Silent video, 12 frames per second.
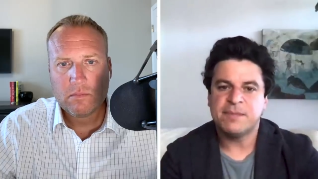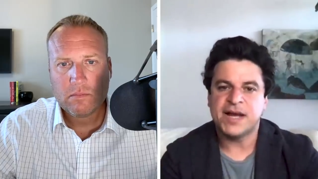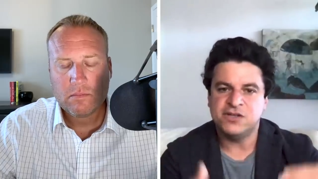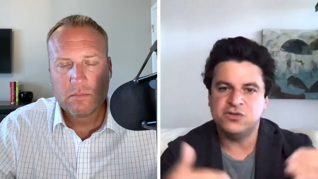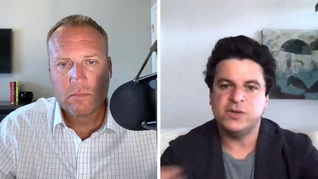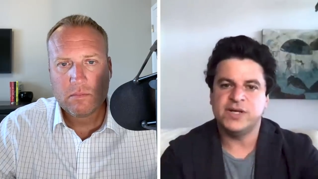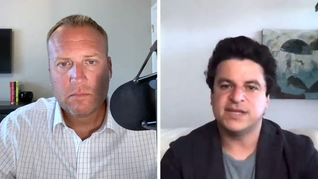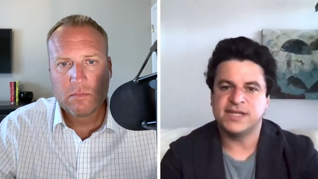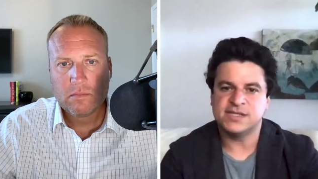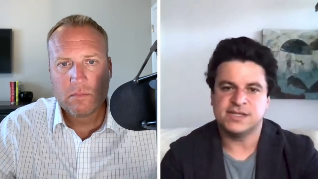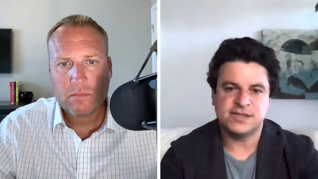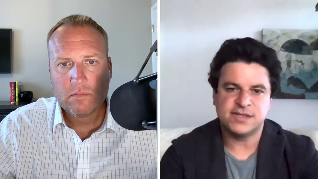Speaker 1: by doing
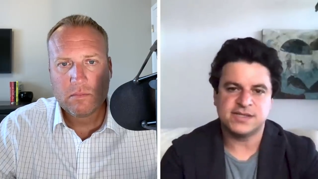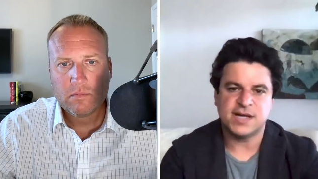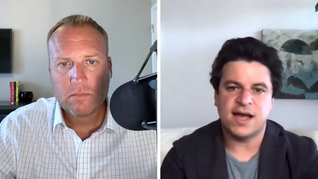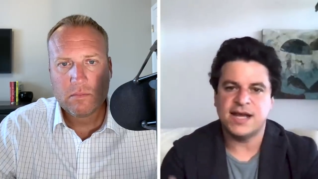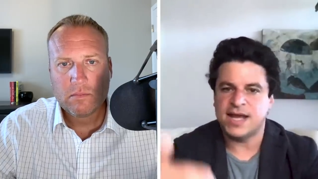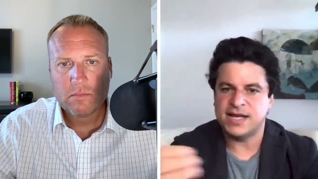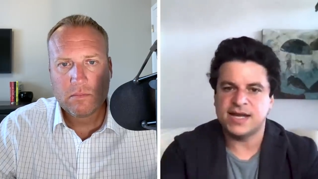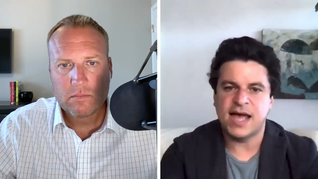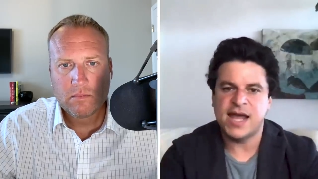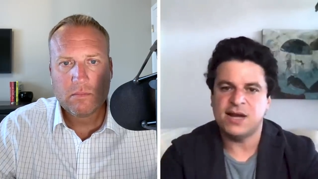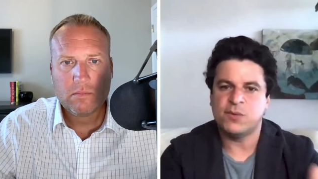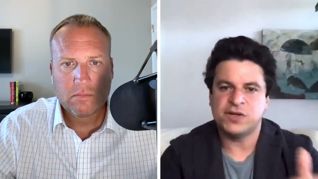things on the side at
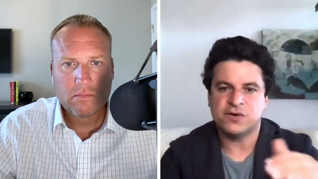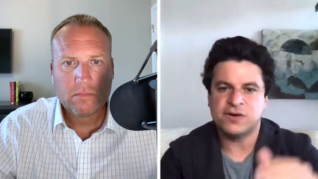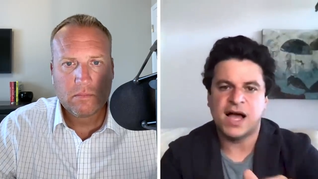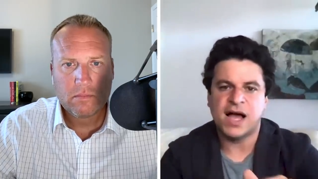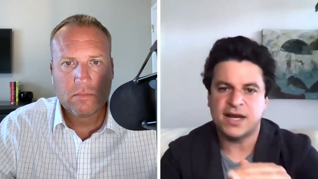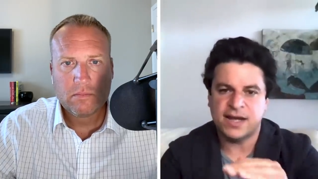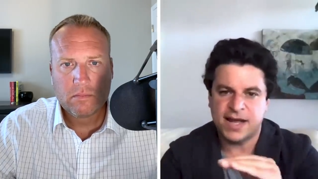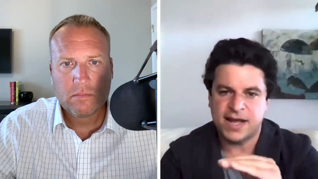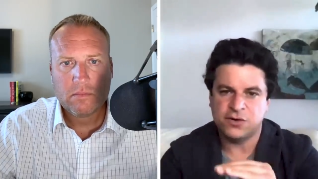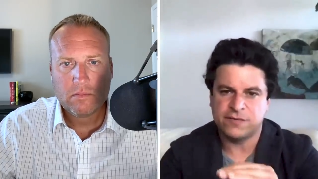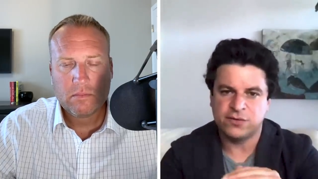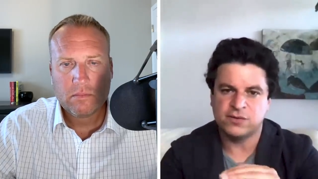night when you're not
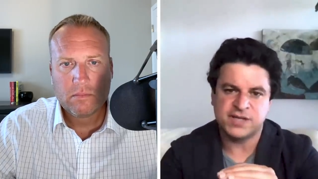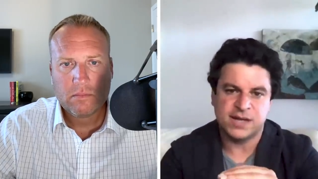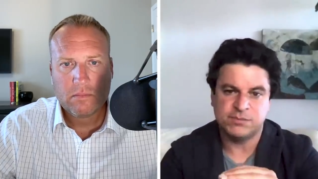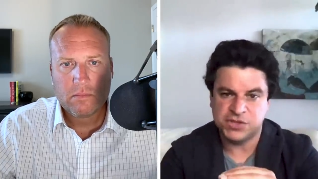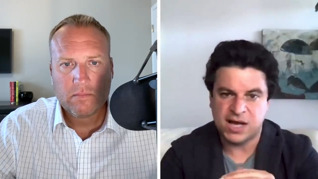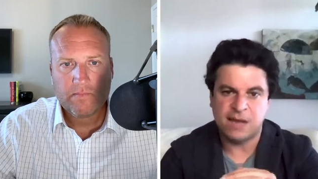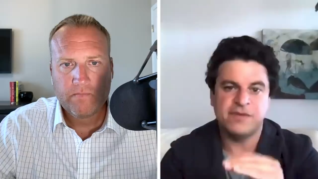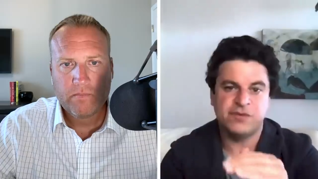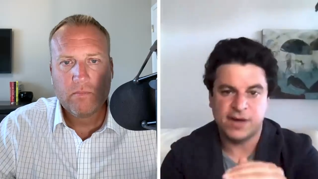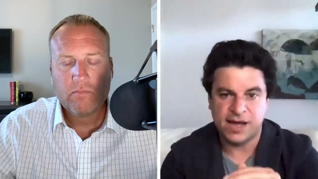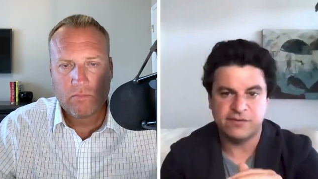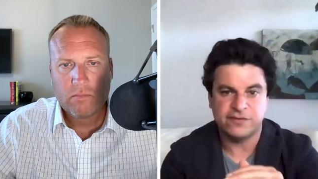at your full-time job if
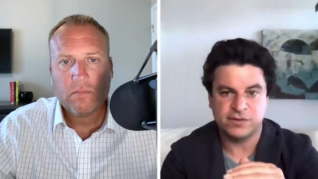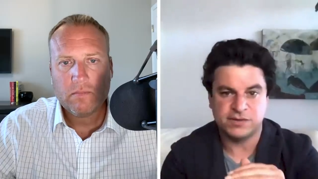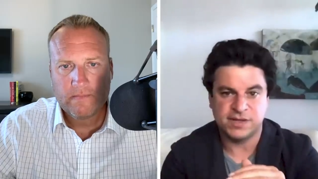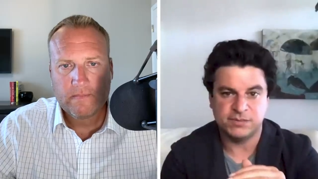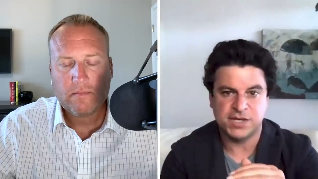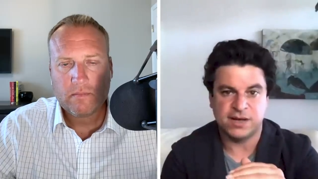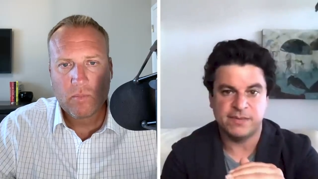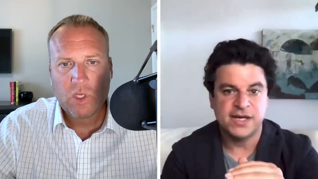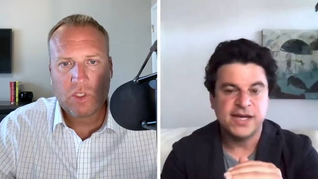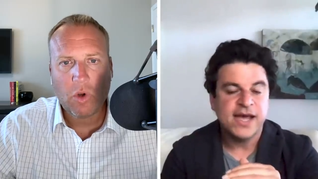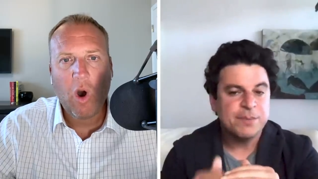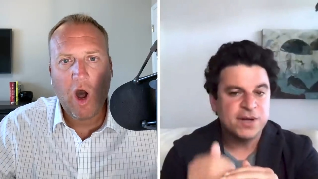you have a full-time job
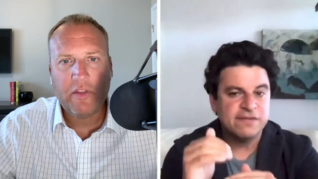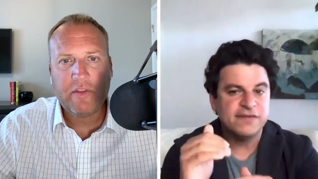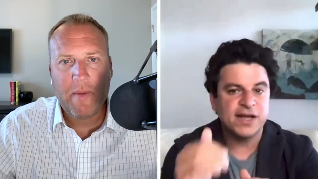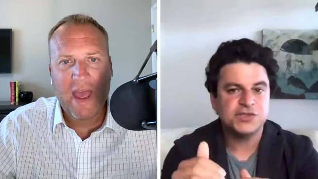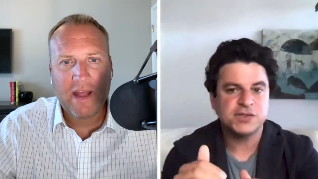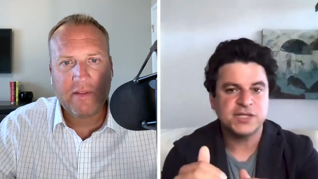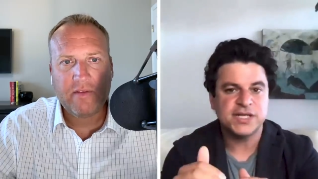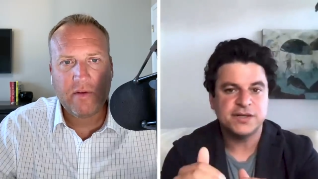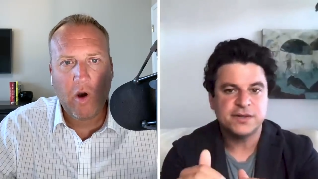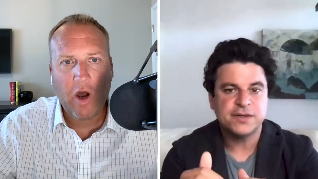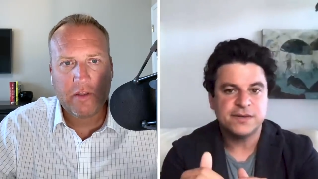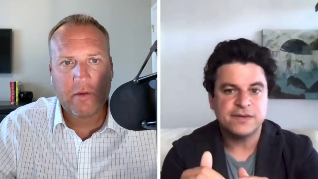so but on demand
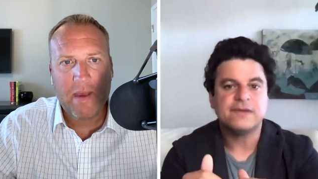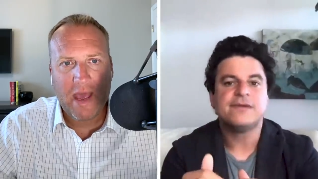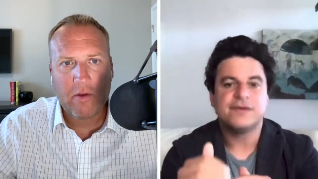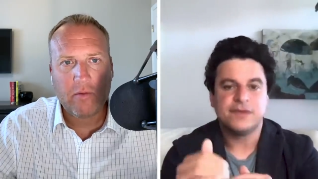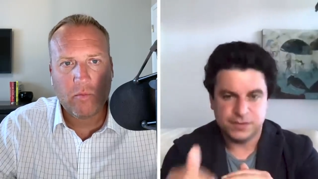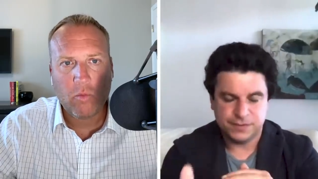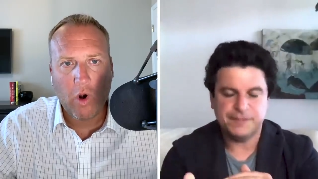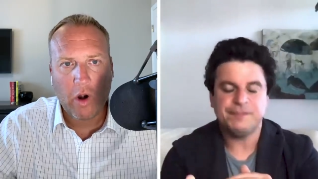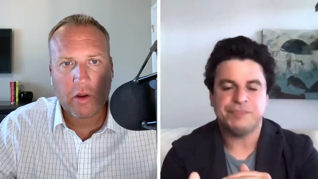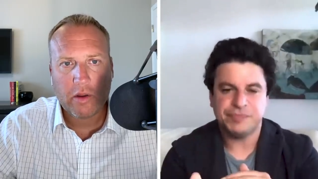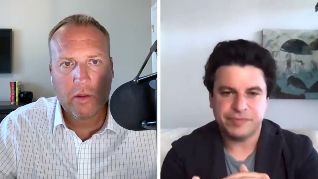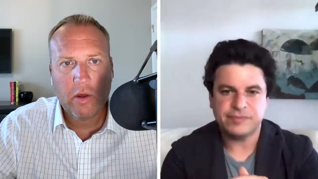
Speaker 2: on demand
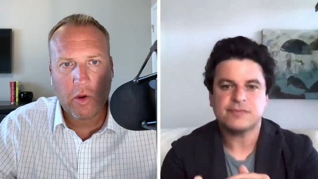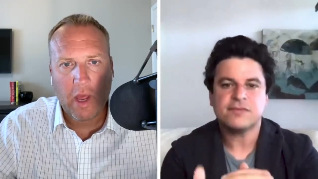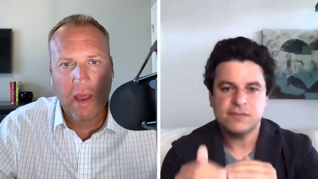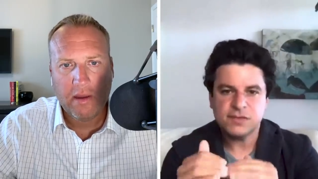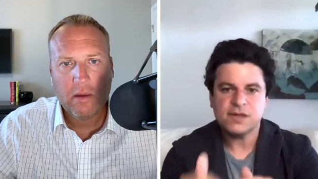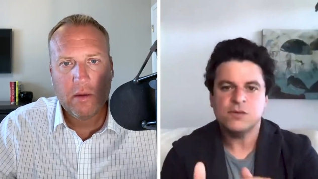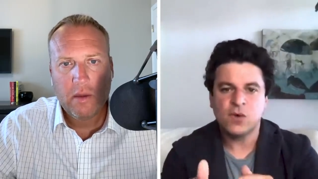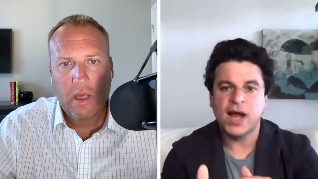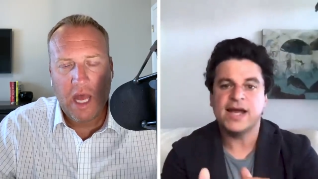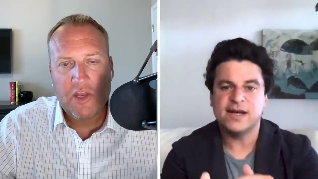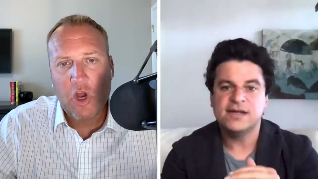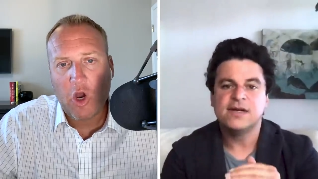work okay
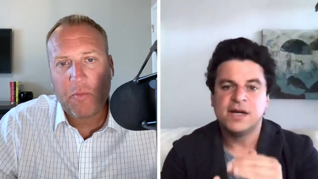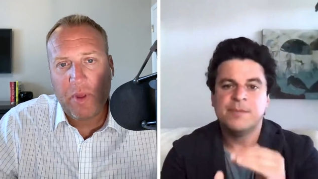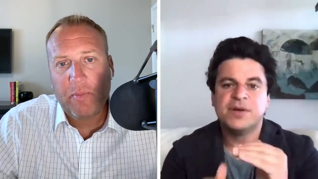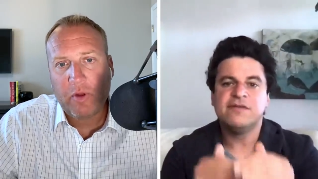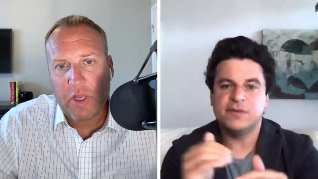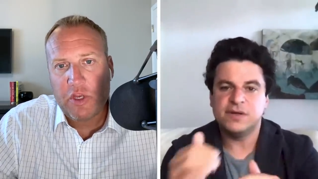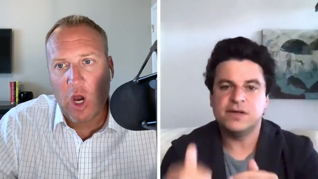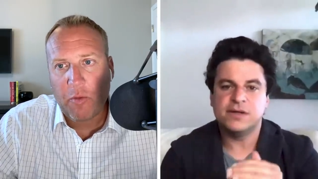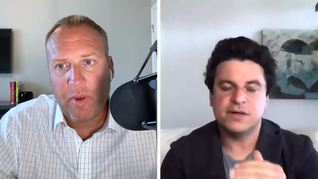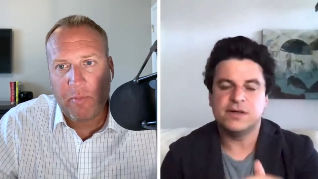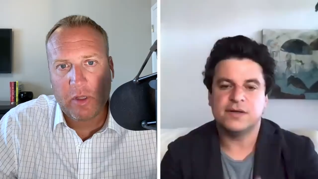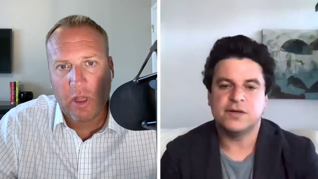right and young people if, and
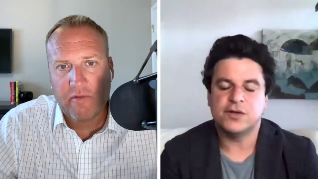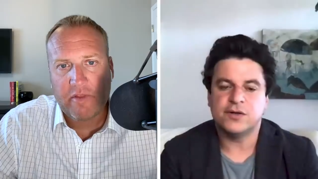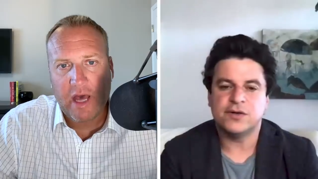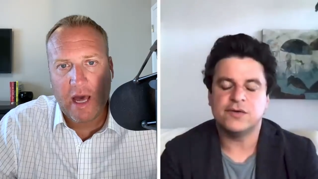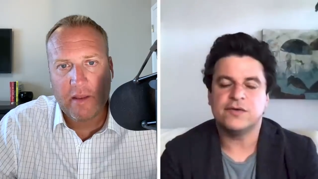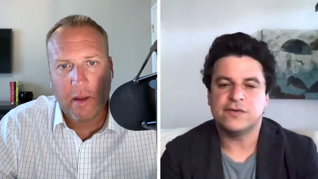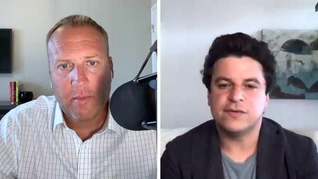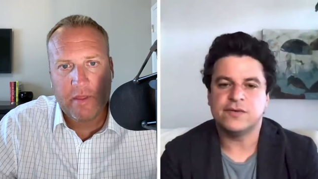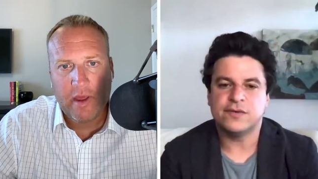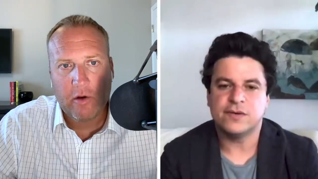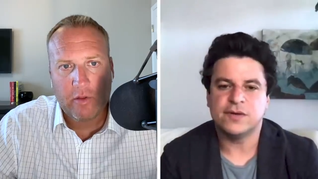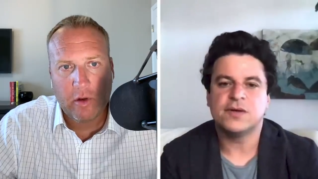young people love that i
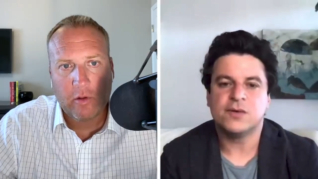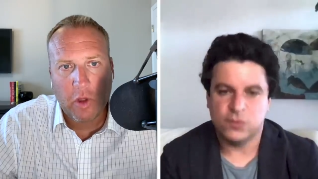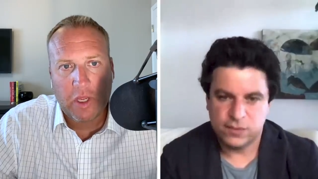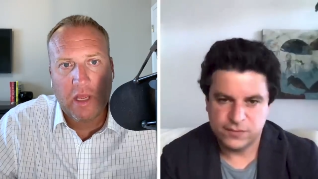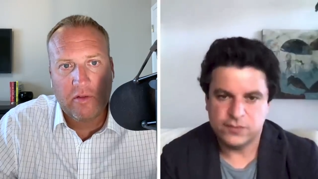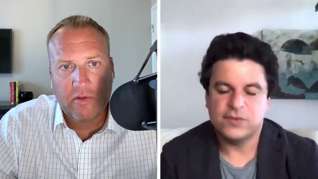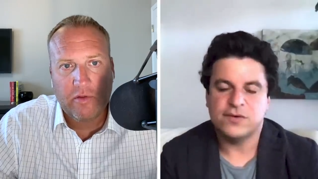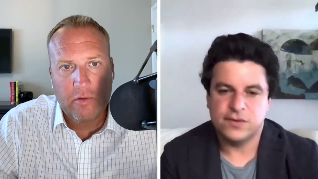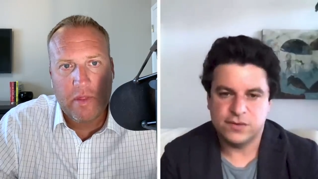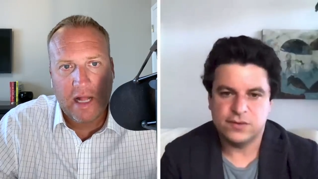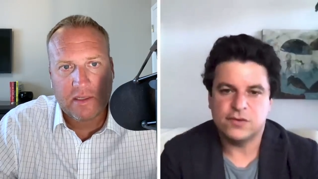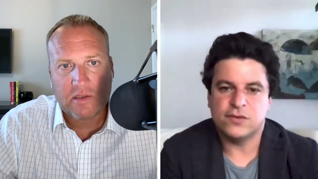mean they're they're looking to
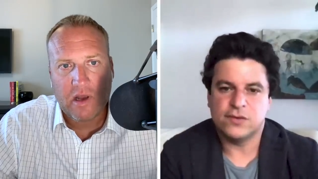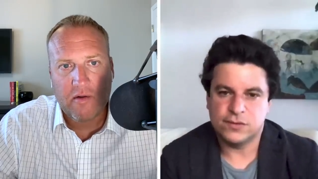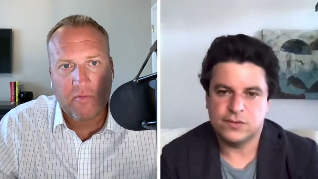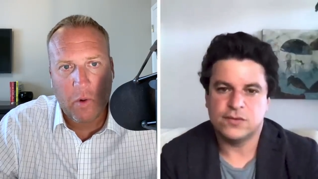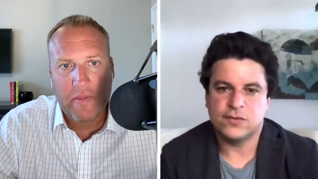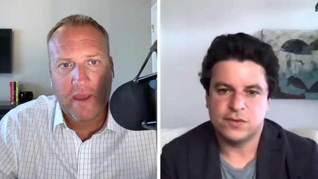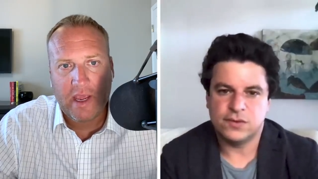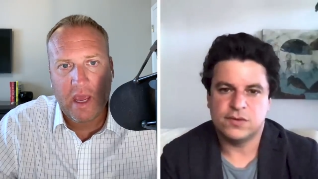do that stuff when they